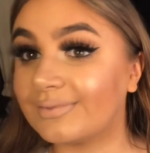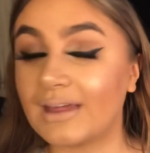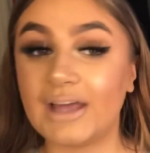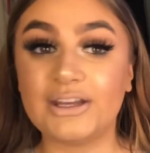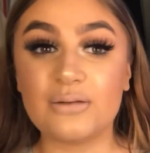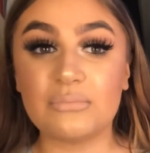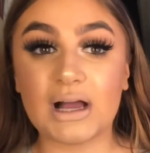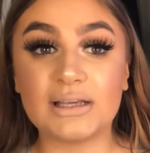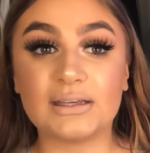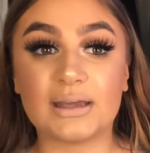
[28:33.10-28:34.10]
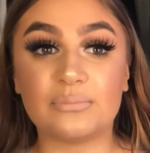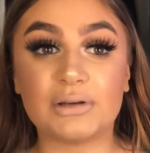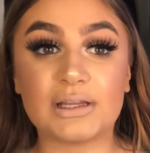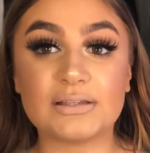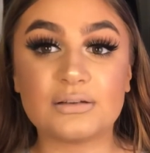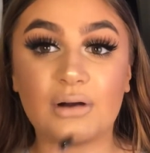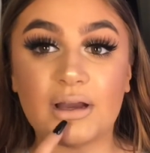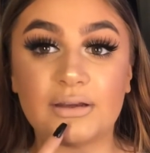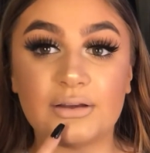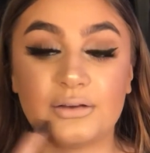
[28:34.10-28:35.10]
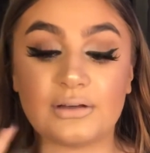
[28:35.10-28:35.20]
I don't mind it, but it is quite nude.